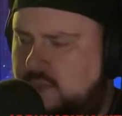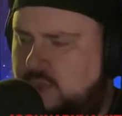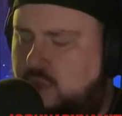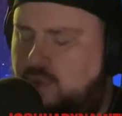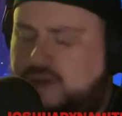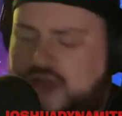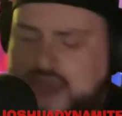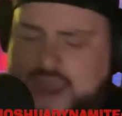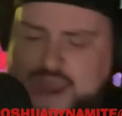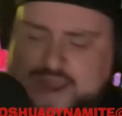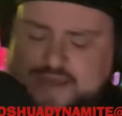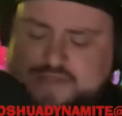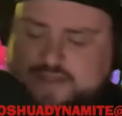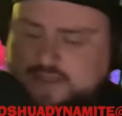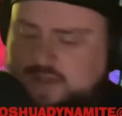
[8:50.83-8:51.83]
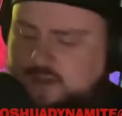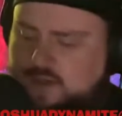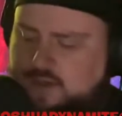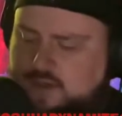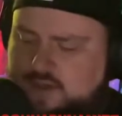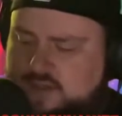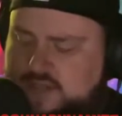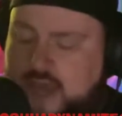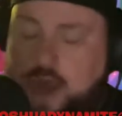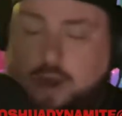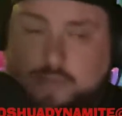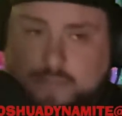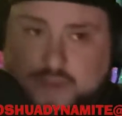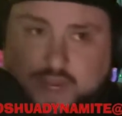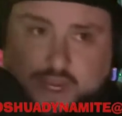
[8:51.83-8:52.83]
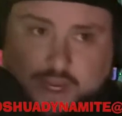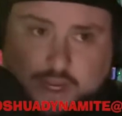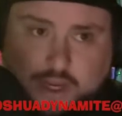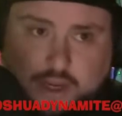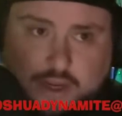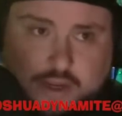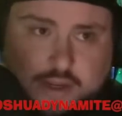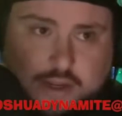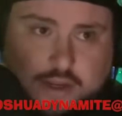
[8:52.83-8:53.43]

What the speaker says: You can't tell me